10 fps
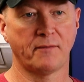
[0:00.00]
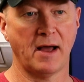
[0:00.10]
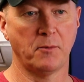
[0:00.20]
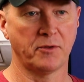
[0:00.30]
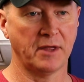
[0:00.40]
if
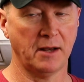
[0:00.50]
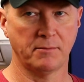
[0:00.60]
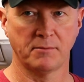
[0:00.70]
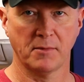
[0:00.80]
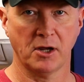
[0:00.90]
I'm
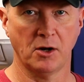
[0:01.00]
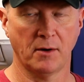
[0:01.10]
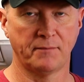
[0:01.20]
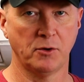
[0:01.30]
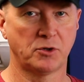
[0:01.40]
within
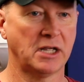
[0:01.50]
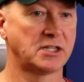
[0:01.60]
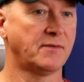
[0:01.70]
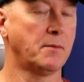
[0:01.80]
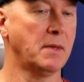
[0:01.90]
a few
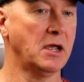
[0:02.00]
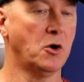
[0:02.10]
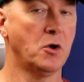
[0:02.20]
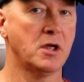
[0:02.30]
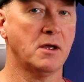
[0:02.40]
tenths of a
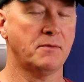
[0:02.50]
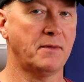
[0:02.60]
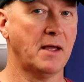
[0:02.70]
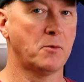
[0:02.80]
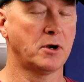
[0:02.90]
mil,
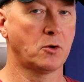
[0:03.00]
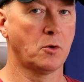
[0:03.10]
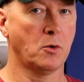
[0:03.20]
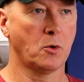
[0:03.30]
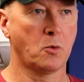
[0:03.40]
then they want
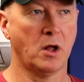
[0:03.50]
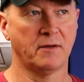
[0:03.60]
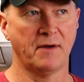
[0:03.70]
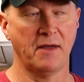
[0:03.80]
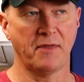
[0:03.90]
to
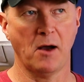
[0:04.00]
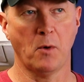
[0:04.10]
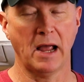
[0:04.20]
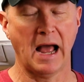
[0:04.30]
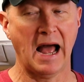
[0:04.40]
qualify it that
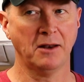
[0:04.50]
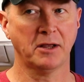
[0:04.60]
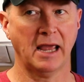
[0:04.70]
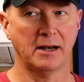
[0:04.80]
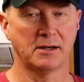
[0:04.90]
way. I
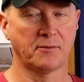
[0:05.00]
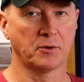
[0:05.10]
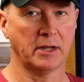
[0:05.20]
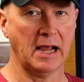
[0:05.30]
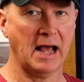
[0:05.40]
look at it
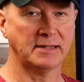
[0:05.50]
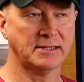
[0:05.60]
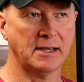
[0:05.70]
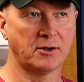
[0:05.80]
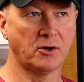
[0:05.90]
differently. I
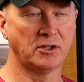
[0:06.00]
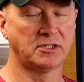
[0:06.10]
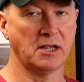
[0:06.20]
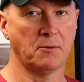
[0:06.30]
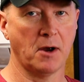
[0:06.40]
say a good
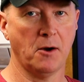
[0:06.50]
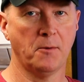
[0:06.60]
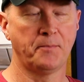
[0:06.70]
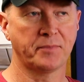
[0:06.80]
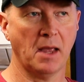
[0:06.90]

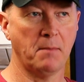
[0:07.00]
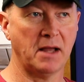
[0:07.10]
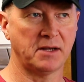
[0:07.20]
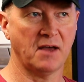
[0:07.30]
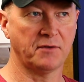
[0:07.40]
0, and
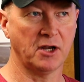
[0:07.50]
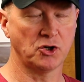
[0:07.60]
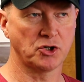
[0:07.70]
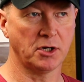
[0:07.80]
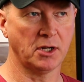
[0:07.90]
my
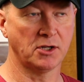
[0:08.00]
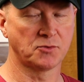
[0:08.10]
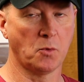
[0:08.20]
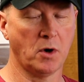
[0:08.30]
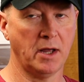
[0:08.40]
definition
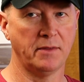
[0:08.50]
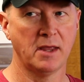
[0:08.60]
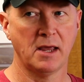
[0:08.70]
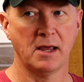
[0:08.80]
is a